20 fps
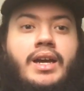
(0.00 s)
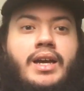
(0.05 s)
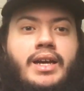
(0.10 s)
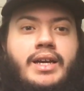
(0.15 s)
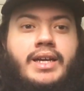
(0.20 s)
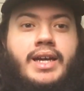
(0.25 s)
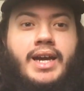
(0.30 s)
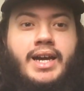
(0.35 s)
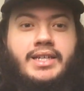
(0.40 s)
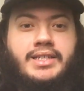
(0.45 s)

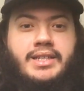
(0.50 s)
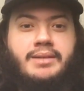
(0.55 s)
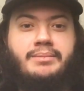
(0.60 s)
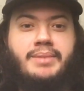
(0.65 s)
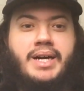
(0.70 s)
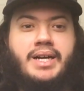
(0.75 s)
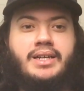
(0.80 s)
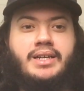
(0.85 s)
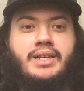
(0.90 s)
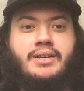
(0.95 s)
Hey guys, I'm
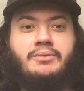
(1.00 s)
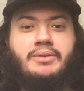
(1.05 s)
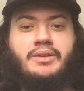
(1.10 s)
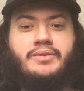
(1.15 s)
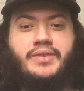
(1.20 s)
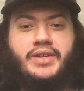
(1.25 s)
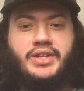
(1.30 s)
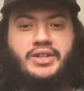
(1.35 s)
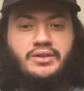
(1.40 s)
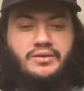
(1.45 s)
back here with a
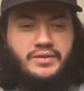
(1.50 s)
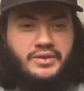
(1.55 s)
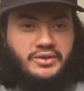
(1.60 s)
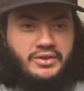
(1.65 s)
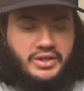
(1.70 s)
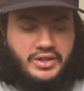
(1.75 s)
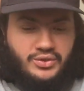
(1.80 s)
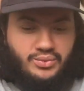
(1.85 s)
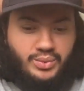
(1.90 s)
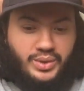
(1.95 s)
video for
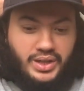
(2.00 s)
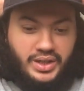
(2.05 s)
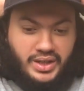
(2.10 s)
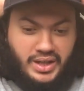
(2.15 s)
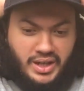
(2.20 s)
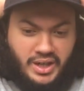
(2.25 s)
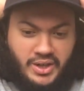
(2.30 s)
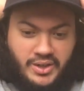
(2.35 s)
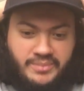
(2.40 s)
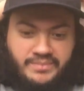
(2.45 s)
you this week.
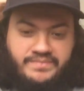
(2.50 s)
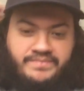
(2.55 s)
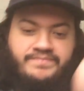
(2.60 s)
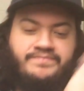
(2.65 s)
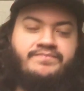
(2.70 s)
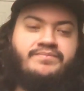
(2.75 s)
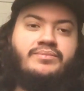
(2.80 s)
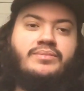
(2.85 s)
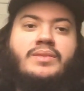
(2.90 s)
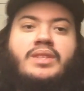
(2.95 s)

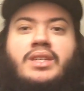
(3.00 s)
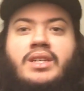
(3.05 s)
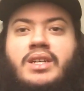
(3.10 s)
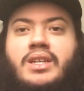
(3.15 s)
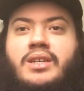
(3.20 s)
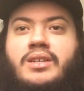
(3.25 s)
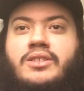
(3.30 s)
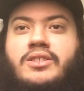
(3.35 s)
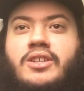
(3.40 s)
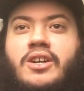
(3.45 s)

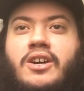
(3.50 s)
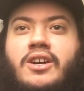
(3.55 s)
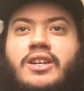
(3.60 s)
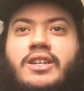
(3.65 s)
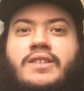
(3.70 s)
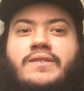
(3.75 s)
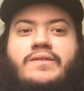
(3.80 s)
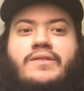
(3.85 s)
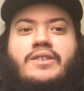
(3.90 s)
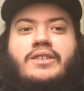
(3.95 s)

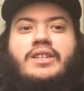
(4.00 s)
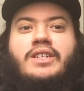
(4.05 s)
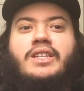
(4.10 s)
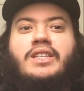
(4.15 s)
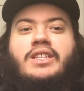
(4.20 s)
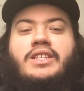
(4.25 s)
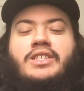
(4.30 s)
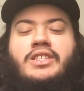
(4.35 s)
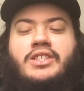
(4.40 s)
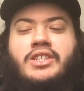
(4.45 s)
Sorry for
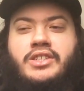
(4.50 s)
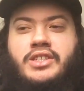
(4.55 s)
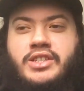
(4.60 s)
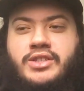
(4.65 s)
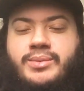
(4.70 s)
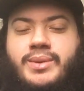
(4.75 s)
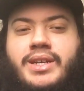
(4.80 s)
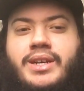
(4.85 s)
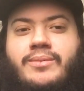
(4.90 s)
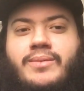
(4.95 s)
this is the
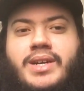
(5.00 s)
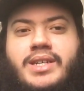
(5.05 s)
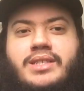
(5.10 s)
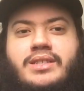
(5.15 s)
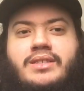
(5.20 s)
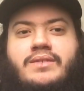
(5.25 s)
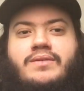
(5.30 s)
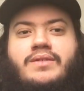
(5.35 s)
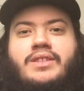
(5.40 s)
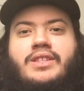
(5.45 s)
This Week in
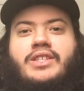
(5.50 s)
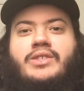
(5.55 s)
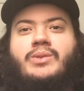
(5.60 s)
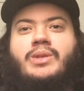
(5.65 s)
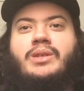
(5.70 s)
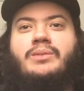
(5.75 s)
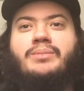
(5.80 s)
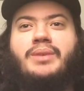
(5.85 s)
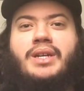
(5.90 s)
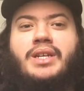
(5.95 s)
Wrestling for this
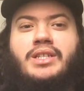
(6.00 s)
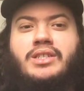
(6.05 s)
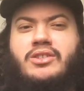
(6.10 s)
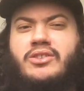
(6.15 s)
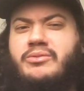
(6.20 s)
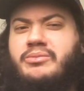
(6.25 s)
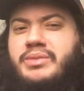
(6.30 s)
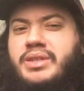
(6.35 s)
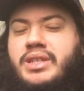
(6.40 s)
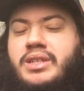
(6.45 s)
week, but it's
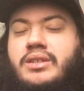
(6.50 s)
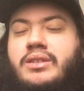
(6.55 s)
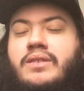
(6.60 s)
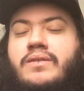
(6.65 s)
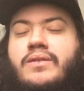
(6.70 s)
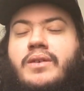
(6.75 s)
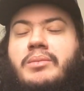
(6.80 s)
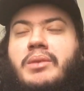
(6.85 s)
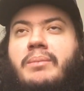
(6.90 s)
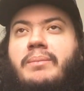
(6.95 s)
gonna be
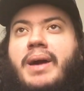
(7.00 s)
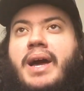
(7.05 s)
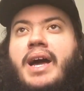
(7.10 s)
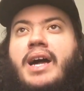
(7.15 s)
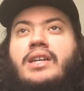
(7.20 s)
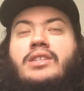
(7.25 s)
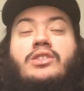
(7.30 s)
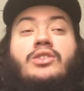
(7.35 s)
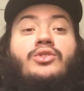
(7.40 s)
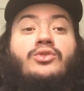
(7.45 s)
from the
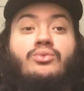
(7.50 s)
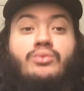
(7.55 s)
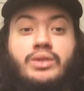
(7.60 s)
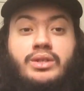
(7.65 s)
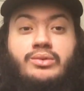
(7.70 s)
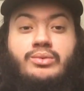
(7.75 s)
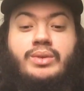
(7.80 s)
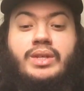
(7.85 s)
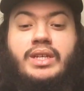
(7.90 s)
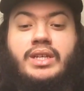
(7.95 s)
past
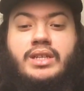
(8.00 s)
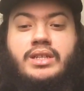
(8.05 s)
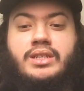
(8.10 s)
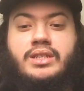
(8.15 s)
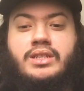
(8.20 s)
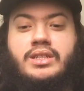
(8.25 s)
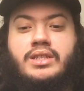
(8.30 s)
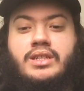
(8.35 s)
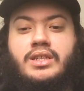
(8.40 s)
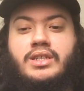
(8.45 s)
3
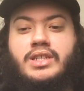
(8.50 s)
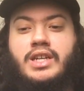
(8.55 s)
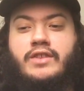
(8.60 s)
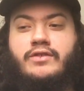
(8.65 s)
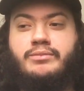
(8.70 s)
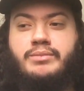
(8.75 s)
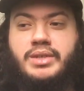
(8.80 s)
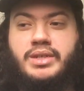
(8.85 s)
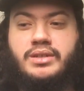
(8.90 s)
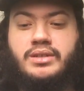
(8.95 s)
weeks because I
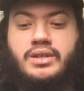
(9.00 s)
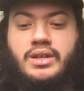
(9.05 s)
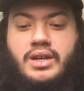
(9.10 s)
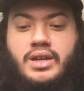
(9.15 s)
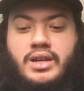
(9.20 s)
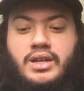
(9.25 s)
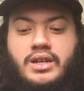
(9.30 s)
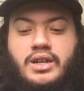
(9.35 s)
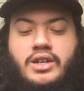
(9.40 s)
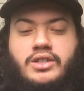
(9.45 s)

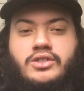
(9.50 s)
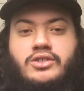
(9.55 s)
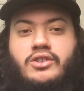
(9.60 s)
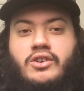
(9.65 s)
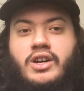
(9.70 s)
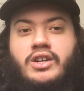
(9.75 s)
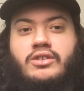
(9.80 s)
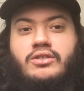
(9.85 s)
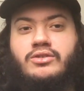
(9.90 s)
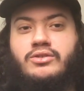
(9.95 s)

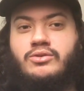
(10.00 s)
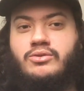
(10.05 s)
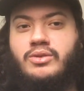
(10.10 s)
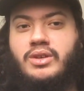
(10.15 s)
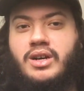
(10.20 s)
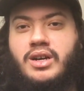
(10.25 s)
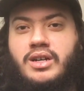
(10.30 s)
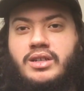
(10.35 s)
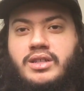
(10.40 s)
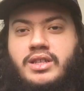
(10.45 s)
don't
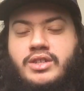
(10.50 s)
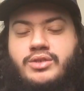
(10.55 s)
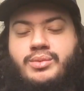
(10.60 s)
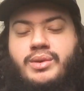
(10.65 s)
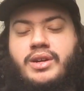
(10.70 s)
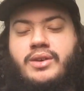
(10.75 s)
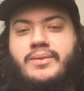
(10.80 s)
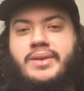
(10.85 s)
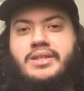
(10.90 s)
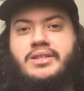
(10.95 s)
do This
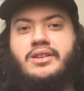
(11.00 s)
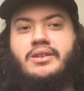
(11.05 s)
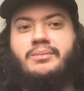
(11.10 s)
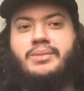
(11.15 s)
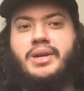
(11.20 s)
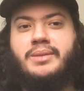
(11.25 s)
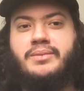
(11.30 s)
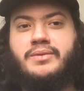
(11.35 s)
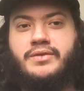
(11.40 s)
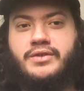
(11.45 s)
Week in Wrestling on
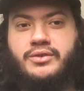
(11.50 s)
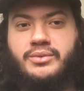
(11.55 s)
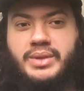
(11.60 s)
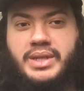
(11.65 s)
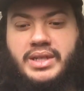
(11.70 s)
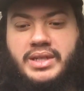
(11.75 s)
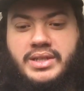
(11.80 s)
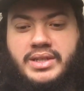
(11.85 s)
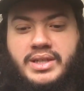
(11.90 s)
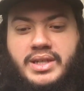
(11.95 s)
pay-per-view
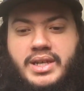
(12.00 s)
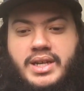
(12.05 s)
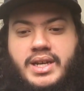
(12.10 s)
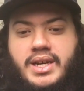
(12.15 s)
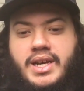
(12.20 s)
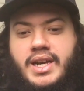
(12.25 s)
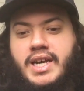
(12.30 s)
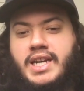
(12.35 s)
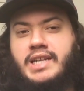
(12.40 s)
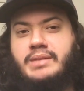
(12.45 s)
weeks,
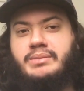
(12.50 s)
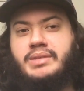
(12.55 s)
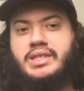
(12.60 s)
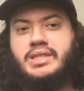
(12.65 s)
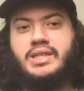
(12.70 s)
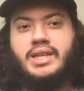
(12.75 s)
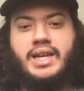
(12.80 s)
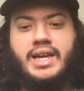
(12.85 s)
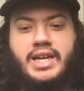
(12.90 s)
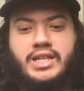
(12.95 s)
and I
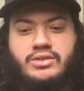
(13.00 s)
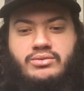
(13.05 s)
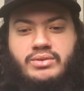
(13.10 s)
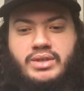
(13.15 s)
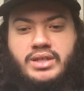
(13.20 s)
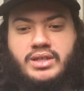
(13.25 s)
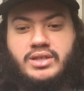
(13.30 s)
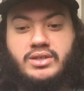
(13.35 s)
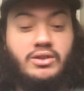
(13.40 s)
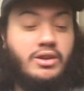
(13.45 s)
missed last
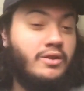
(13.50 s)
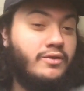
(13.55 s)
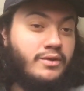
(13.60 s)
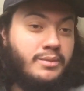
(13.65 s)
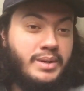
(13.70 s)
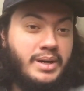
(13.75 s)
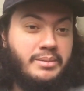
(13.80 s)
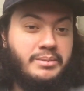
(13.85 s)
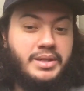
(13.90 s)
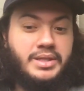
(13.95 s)
week. Sorry for
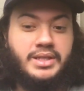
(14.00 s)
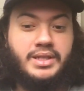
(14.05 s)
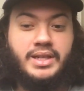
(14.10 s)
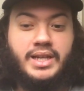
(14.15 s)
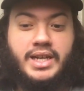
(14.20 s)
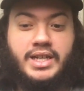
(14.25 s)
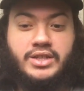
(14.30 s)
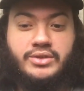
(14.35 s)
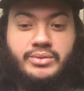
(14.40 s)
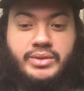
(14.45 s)
about missing
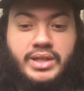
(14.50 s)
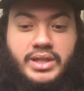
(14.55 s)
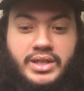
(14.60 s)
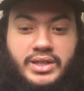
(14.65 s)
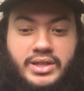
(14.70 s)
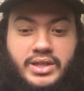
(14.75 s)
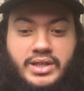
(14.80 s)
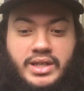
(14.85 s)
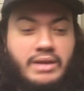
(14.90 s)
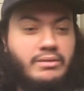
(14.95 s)
last week.
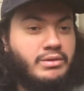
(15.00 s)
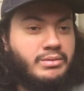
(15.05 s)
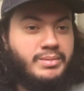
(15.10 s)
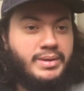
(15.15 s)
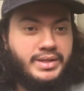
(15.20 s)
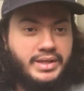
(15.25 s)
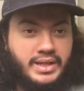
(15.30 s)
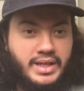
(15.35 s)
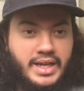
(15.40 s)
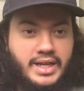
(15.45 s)
It's just I was
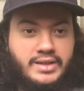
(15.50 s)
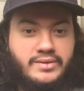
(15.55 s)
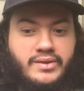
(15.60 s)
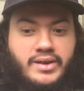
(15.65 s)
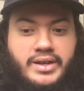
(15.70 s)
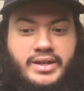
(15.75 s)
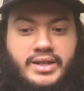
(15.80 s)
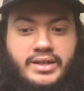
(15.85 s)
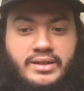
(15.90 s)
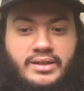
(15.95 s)
busy last
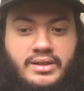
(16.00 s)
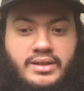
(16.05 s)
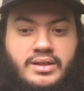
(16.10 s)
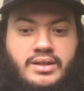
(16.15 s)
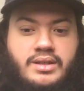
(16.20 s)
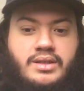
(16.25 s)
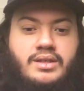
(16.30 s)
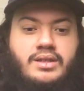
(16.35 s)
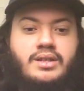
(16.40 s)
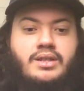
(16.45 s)
Friday,
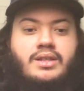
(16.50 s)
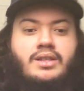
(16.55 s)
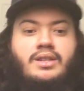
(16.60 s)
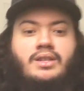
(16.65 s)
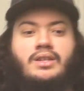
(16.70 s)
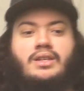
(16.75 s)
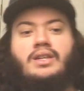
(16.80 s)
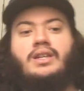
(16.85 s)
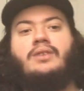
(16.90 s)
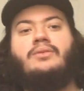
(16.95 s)

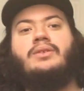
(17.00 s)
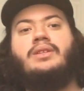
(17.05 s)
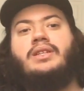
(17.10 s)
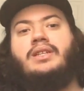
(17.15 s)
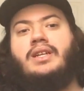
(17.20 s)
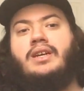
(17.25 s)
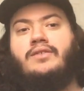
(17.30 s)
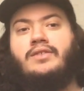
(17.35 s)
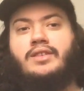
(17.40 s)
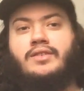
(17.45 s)
and I really
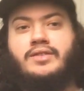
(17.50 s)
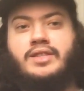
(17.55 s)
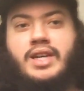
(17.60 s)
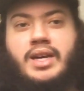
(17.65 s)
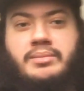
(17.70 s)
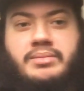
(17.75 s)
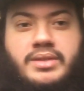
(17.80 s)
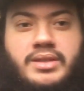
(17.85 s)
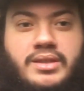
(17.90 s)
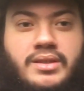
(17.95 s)
didn't have enough
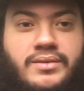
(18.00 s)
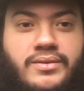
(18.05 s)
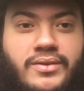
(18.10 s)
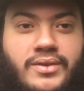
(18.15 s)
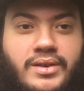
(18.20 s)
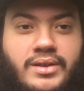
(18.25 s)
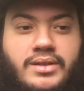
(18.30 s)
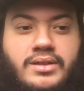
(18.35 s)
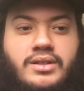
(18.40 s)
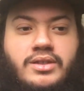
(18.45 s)
time to
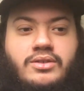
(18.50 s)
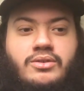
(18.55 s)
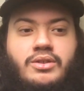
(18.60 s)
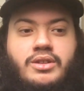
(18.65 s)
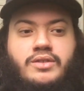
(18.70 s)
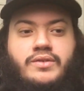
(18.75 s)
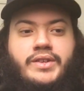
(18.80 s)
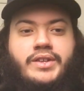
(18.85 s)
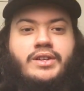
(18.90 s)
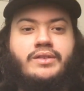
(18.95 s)
do
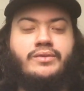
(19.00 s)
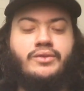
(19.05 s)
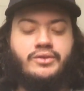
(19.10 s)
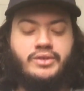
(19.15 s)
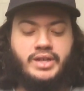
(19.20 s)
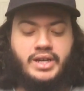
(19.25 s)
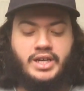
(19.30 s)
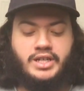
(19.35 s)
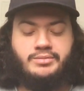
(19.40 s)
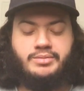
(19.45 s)
this video for
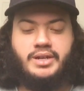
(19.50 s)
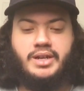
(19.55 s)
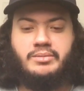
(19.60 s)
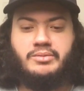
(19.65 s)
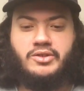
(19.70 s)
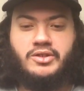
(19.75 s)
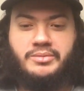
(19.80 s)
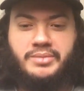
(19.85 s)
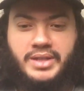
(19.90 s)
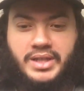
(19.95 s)
you guys. But
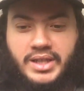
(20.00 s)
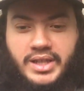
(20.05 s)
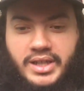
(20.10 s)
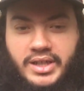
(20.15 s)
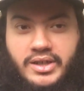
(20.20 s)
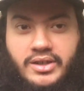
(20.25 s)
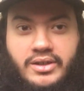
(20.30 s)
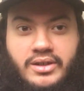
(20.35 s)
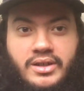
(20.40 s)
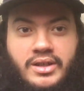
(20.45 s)
I'm gonna be
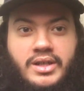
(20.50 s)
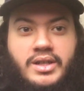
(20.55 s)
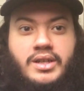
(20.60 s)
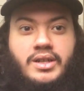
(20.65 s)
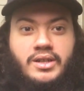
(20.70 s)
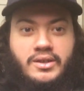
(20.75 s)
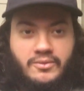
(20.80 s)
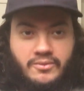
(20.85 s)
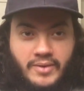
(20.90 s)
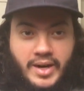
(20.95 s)
here
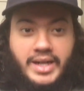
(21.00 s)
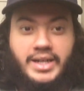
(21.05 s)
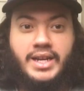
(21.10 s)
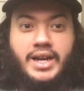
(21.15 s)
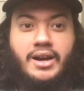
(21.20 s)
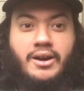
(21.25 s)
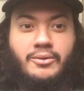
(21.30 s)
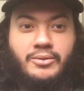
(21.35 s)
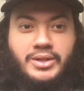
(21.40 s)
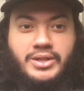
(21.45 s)
right
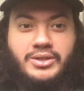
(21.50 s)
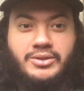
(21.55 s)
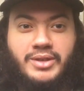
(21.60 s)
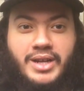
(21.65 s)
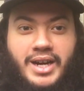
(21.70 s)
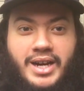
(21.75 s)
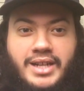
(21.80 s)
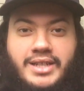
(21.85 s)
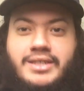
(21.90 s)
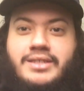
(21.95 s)
now with you
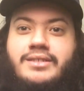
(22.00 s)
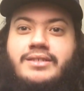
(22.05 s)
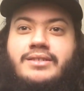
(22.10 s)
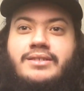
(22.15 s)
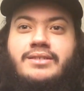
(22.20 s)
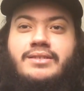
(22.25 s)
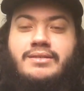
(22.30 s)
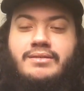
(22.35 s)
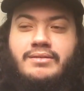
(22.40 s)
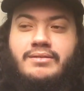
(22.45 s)
guys
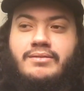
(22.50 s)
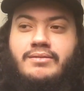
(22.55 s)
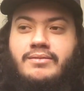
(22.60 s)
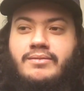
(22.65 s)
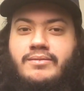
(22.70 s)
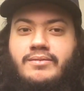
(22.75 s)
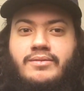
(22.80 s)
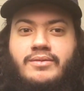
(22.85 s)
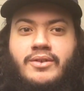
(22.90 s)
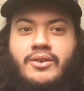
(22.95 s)

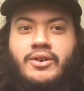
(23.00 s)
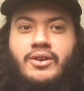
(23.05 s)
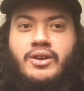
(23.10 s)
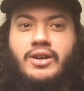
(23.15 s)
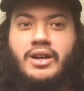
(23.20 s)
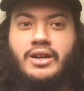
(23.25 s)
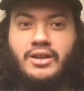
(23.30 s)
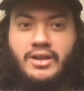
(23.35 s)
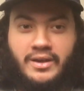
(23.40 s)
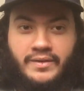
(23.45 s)
for
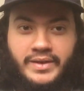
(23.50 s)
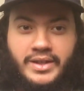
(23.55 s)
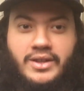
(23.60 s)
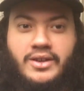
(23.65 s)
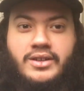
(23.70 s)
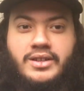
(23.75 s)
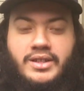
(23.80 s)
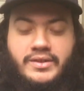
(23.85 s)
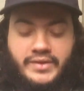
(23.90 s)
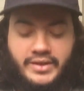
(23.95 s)
however
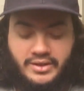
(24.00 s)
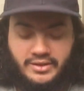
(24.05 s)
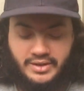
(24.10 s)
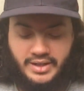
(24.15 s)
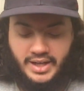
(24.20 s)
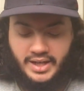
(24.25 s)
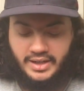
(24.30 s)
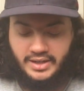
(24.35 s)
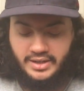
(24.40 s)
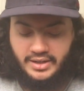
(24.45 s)
long this video
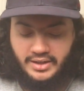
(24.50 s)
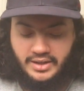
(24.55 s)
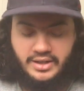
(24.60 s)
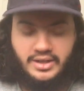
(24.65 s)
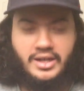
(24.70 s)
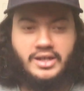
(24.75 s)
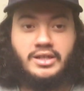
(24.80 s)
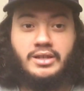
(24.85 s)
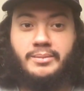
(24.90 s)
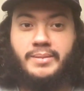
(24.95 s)
takes to
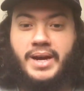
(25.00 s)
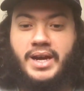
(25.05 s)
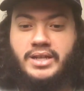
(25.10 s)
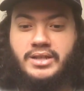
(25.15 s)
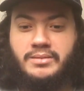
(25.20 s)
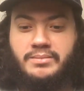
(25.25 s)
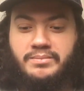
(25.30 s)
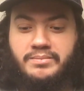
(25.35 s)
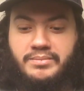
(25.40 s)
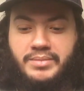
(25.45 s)
discuss
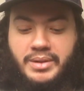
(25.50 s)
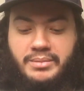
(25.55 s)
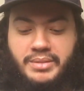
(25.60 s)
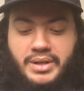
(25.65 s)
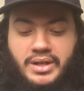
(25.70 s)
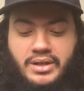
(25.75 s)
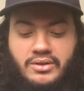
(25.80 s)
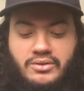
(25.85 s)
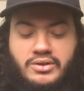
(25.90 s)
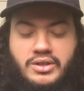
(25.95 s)
the
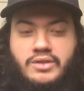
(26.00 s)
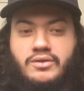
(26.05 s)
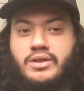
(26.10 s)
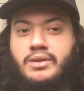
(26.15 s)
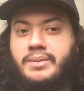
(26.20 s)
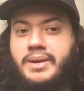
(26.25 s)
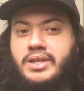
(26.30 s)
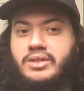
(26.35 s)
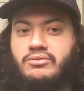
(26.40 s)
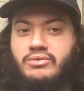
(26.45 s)
big news from
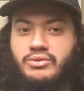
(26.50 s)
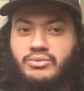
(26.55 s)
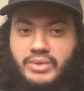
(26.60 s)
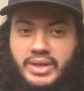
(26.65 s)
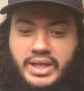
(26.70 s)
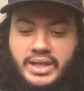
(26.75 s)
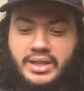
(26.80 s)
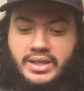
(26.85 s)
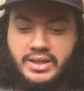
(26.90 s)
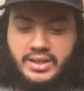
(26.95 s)
the past 3
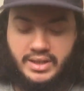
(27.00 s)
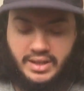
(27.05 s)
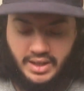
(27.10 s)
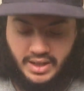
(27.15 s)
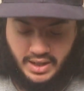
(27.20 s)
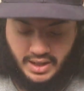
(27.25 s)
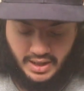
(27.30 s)
weeks.